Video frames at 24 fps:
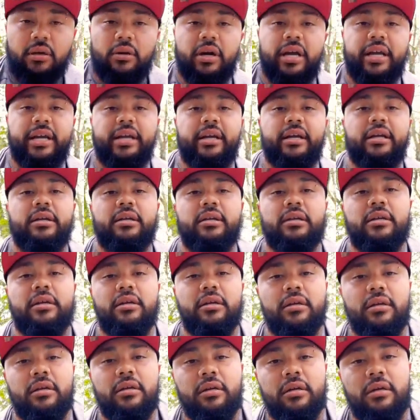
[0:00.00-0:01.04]
right here.
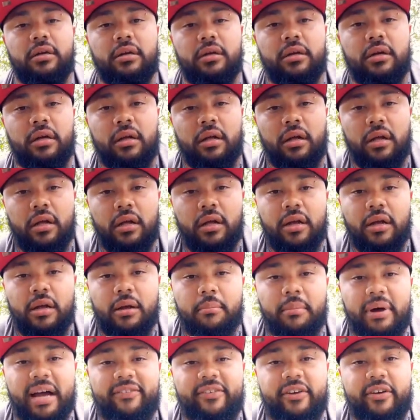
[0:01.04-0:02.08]

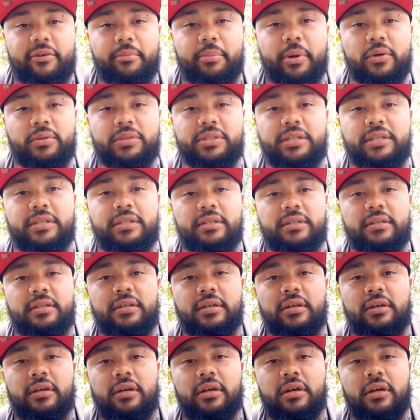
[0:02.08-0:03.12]
My favorite protein.
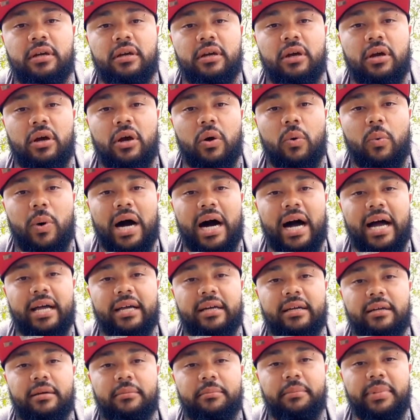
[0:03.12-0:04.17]
Why?
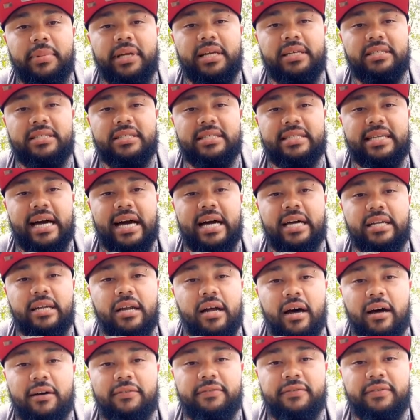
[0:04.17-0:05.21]
Because it's got
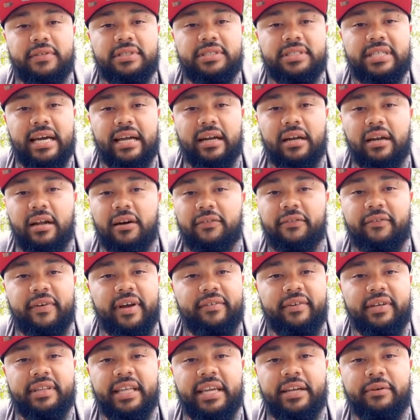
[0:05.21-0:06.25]
enough. It's got enough of
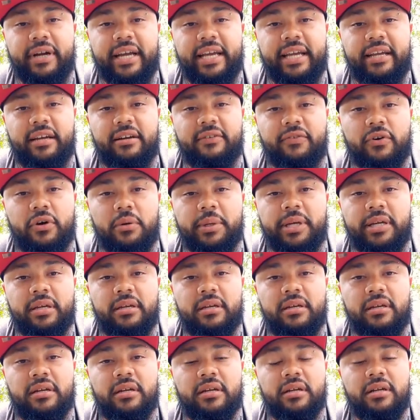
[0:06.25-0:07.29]
everything right here for me.
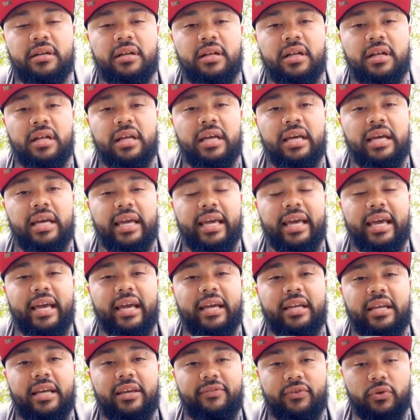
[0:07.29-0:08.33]

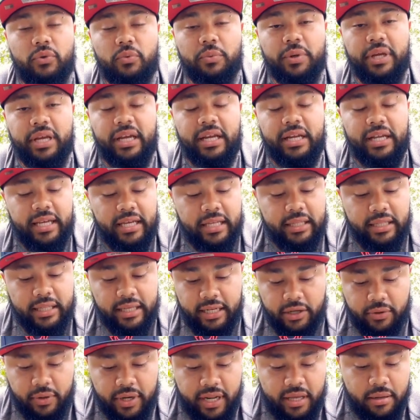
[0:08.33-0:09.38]
And if you read in the
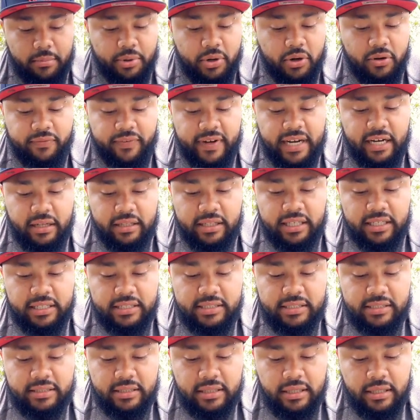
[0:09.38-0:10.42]
ingredient profile
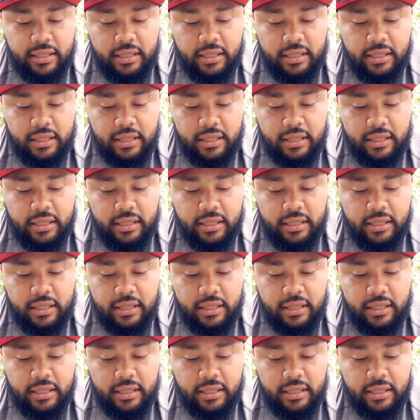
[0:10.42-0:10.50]
list